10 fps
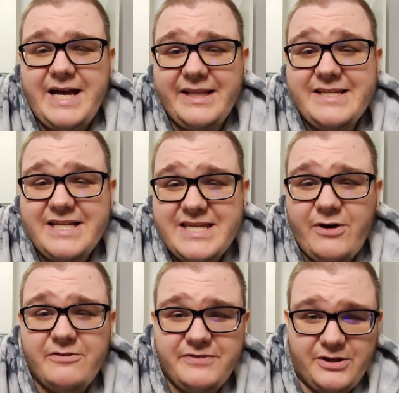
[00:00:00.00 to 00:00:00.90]
least that's
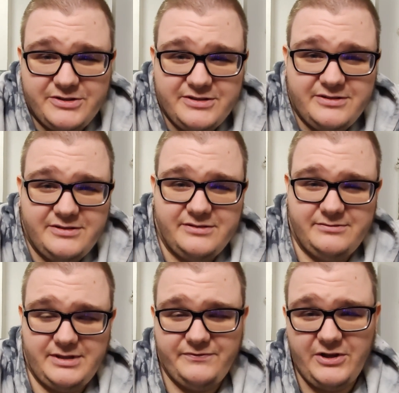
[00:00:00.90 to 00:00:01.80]
how it felt.
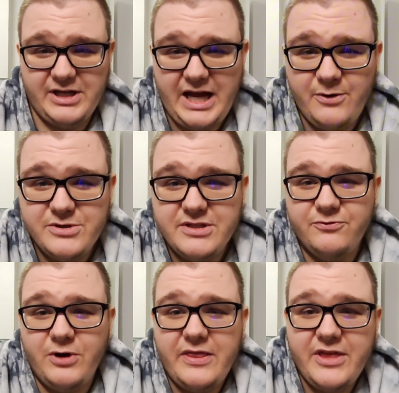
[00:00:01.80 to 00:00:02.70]
It felt like I was the
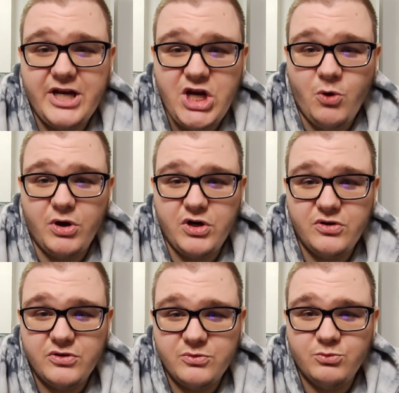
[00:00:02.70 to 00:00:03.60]
friend that no
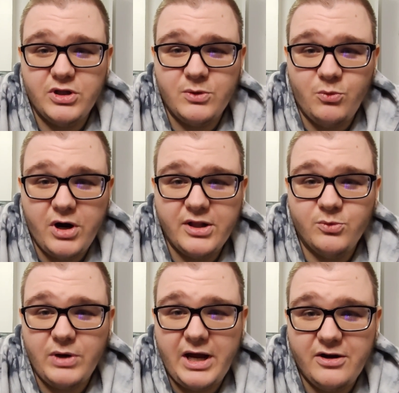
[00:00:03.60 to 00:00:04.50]
one really wanted
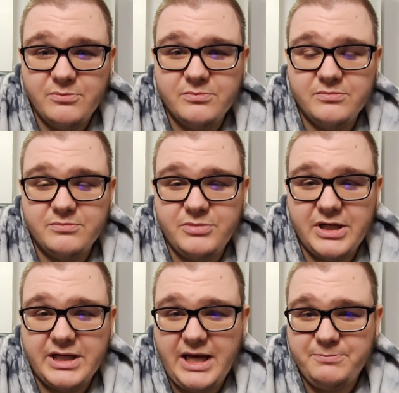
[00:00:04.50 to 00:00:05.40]
around
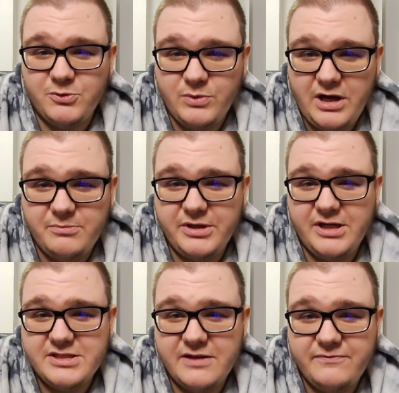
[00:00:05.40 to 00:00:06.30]
but kept around
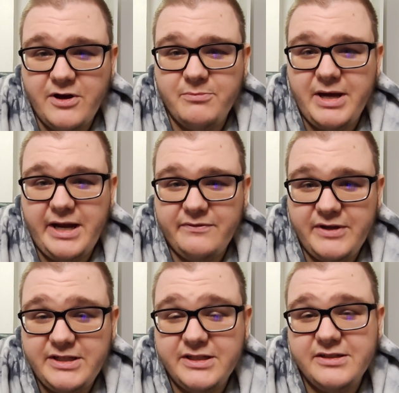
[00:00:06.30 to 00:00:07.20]
because they felt bad if
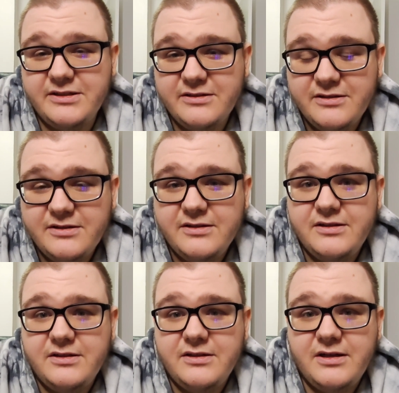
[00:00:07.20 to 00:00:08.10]
they didn't.
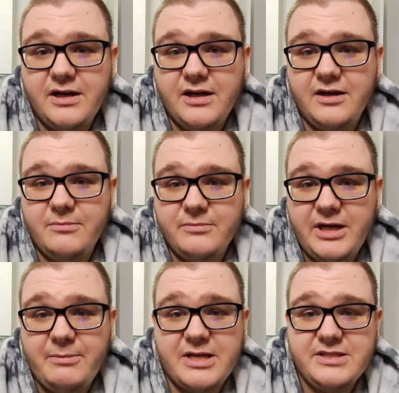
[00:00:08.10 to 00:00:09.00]
And
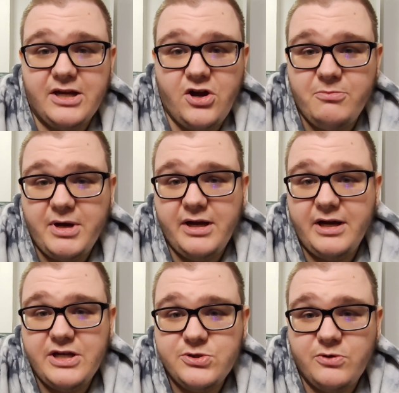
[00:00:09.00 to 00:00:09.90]
I'm not saying all my
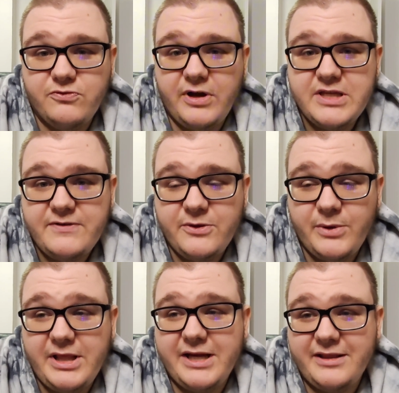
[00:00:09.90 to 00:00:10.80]
high school friends felt the
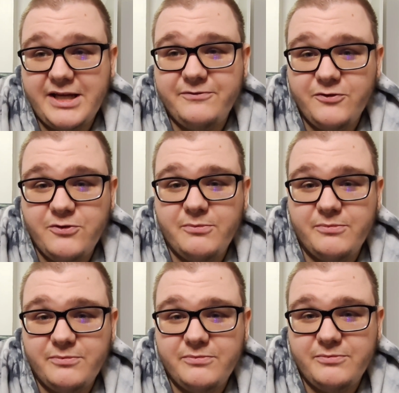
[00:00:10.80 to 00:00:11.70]
way. Like if you're
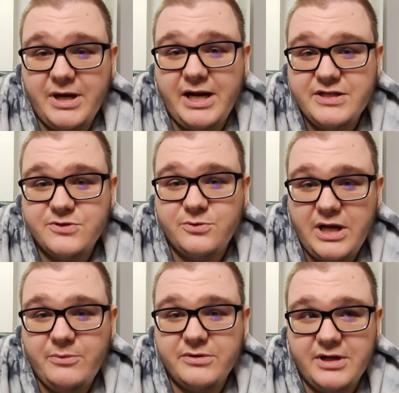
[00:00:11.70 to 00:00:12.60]
from my high school
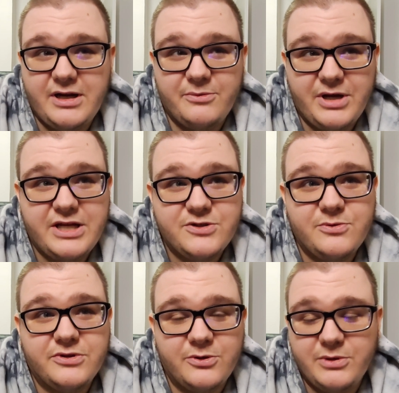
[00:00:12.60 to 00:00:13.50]
and I went to high
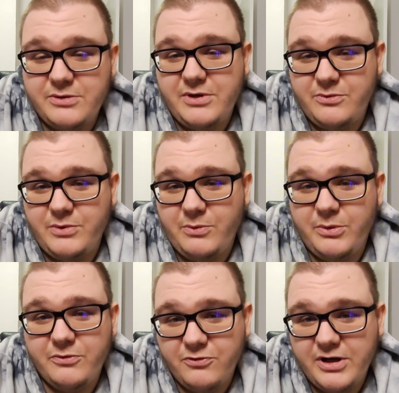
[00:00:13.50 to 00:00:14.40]
school with you and
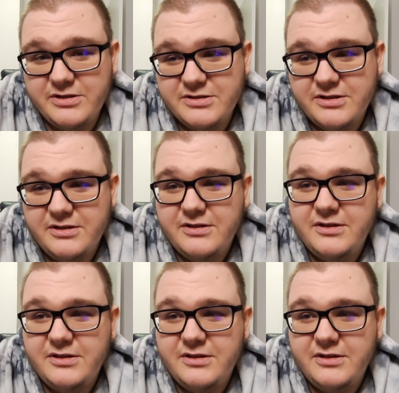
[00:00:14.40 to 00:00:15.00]
we were friends,